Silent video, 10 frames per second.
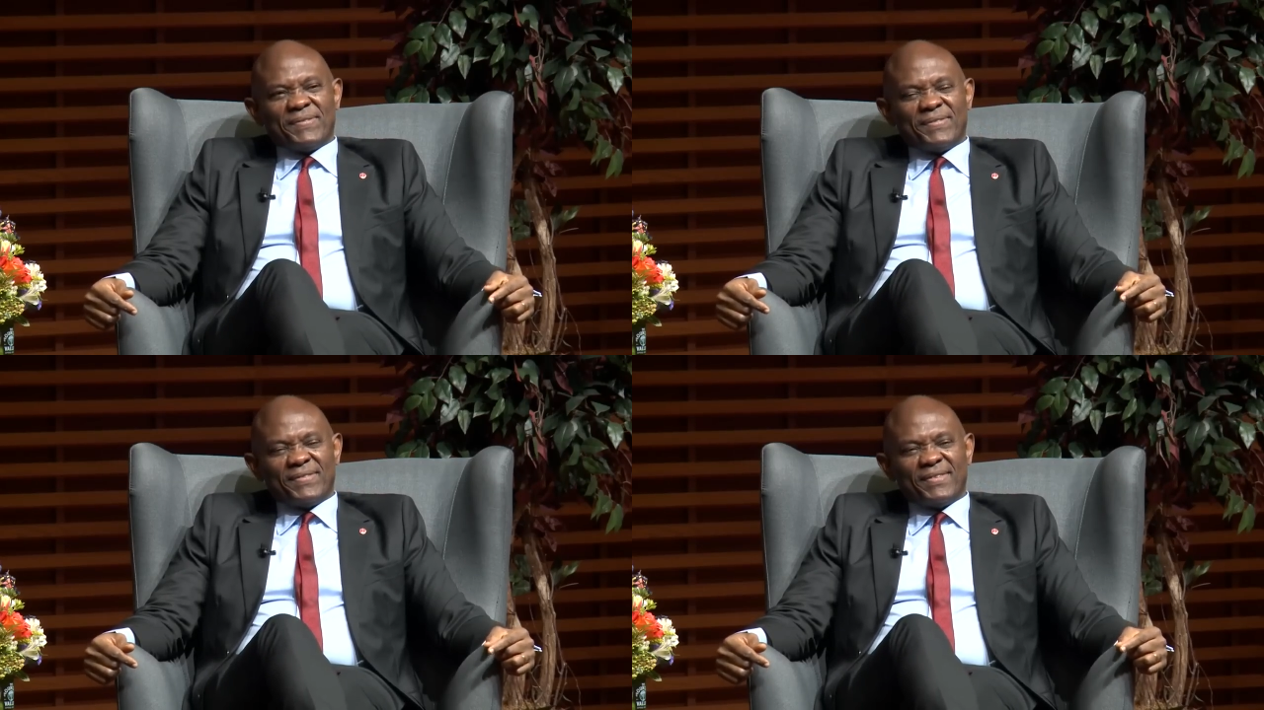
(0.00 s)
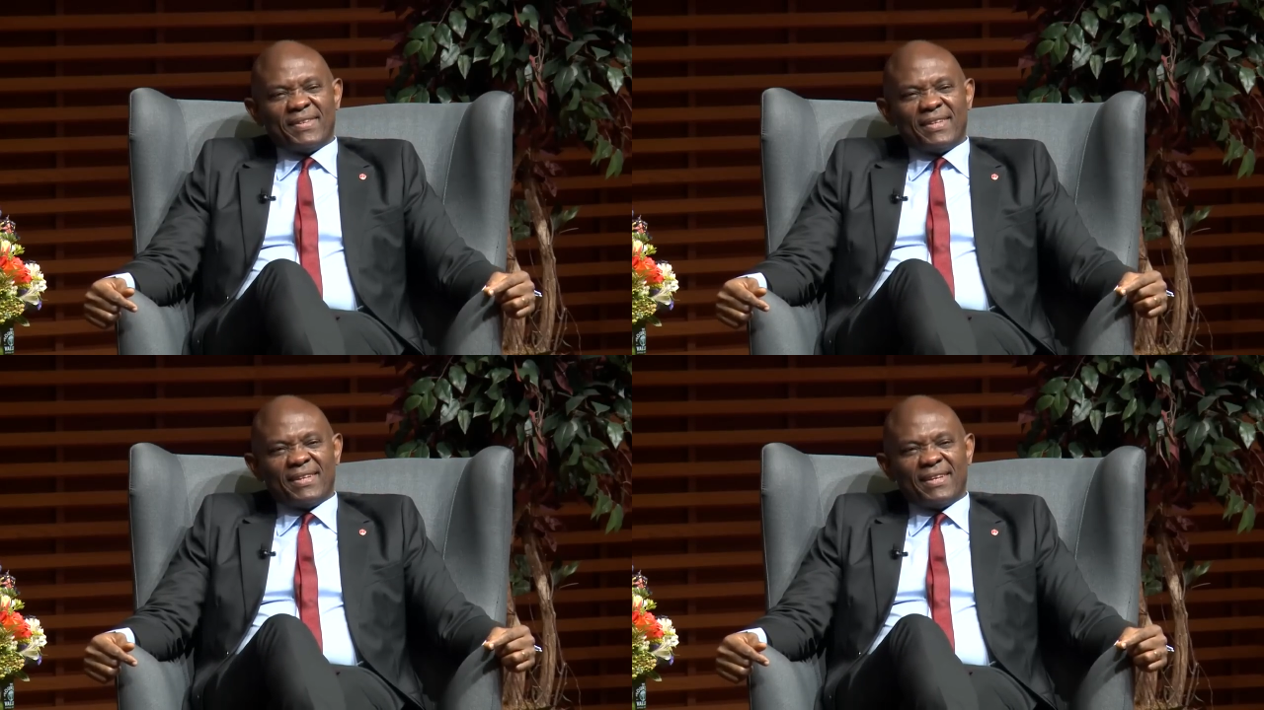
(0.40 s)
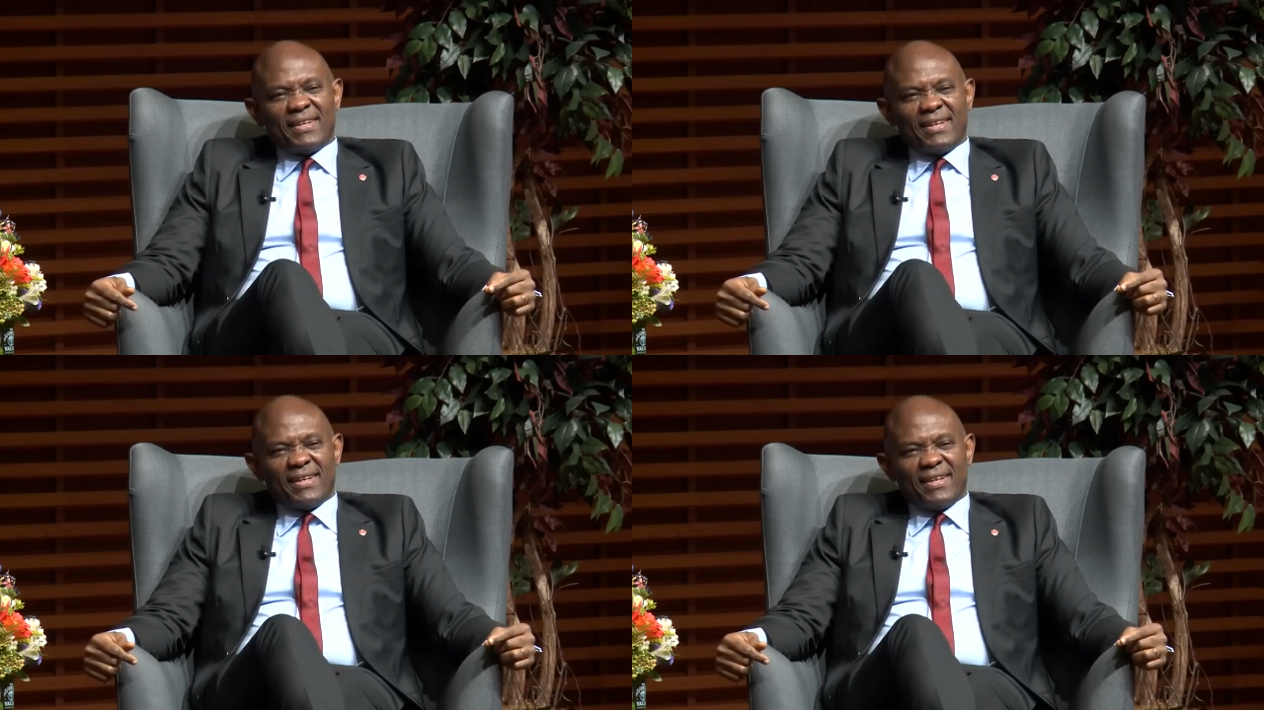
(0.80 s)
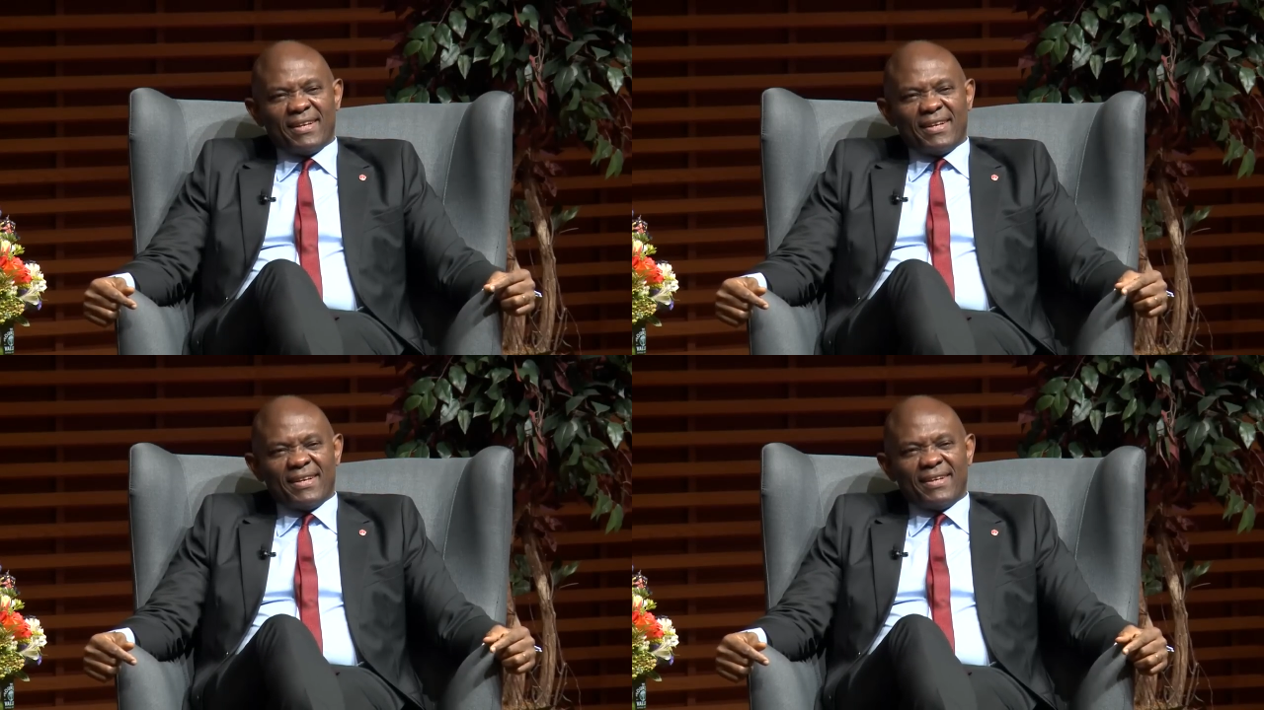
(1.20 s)

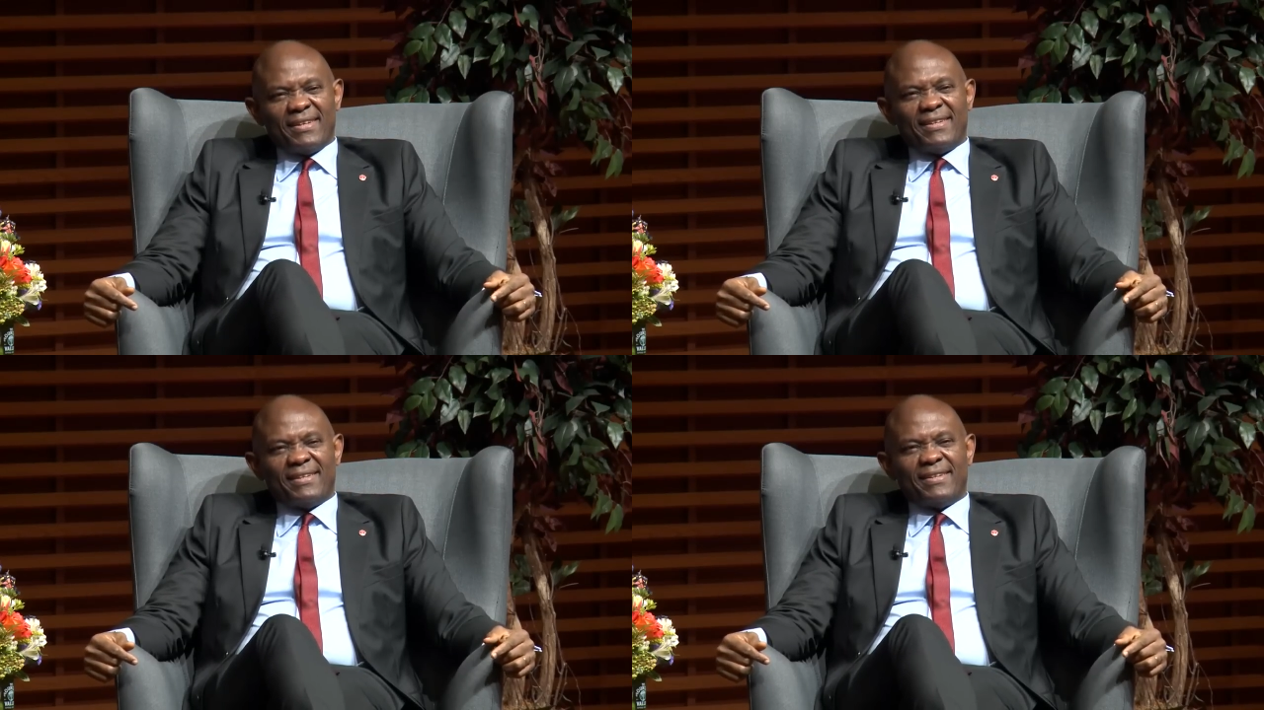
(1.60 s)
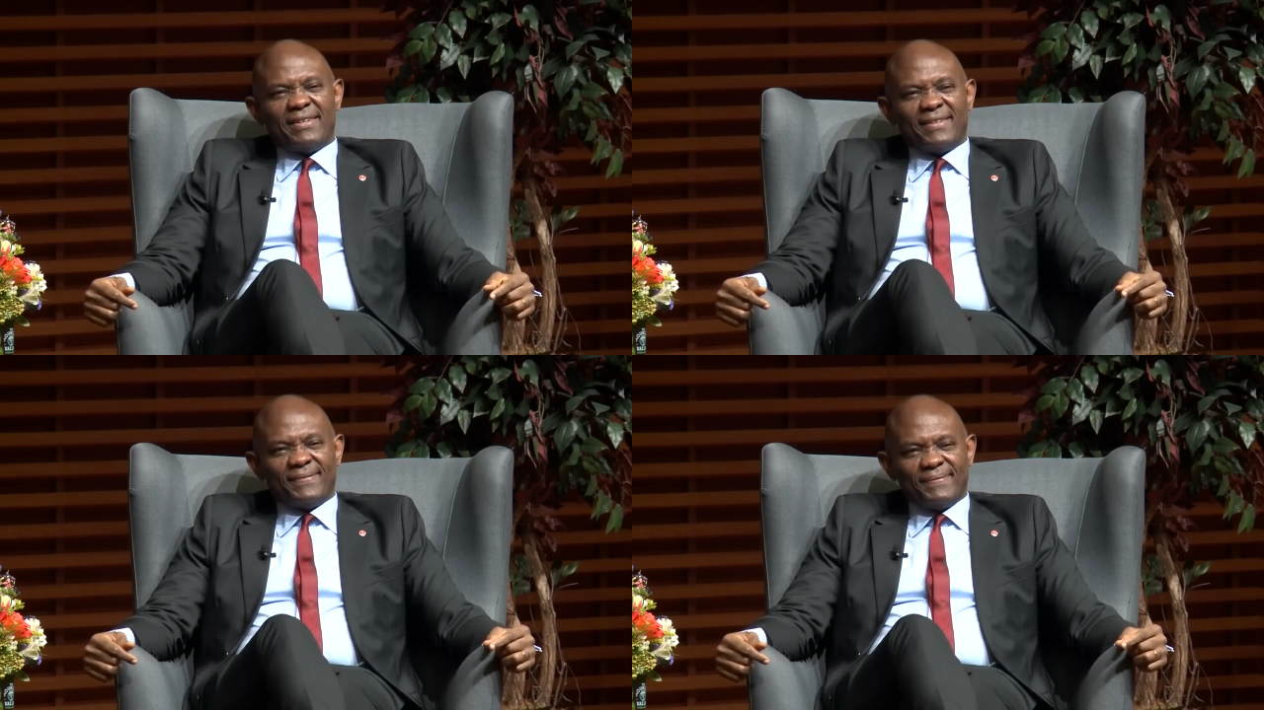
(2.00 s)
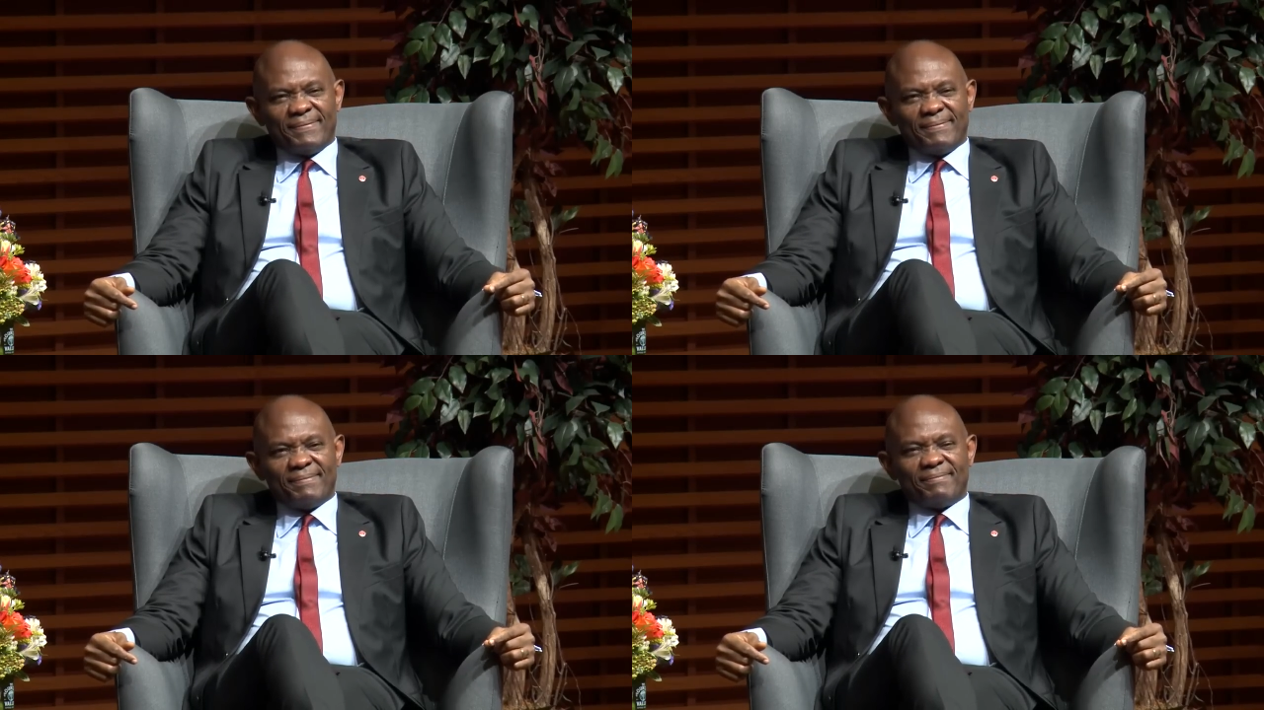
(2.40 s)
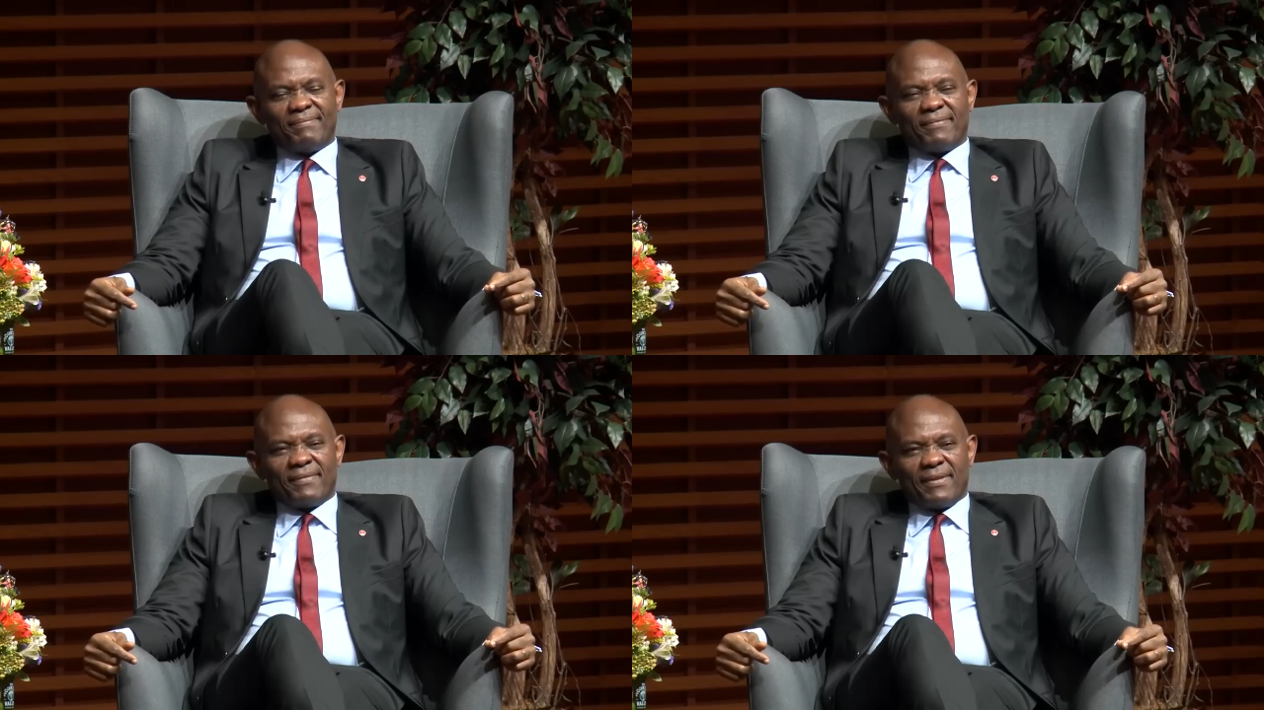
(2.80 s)

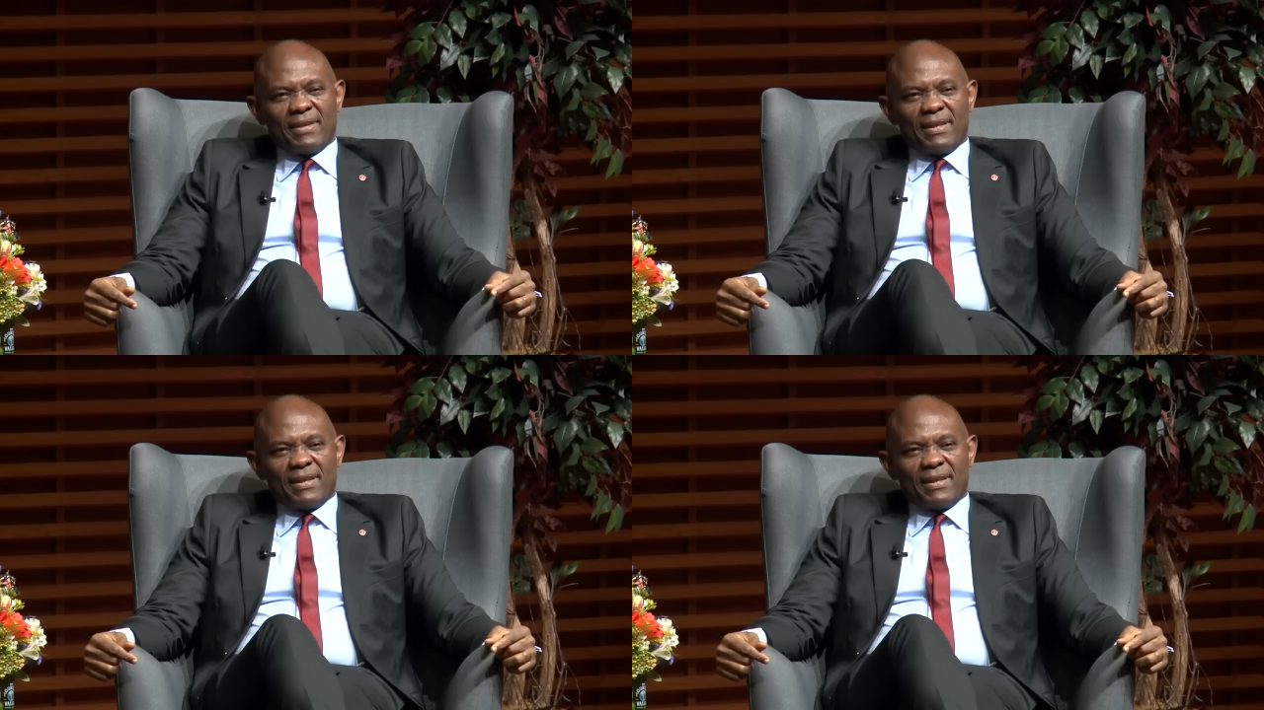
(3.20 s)
(silence)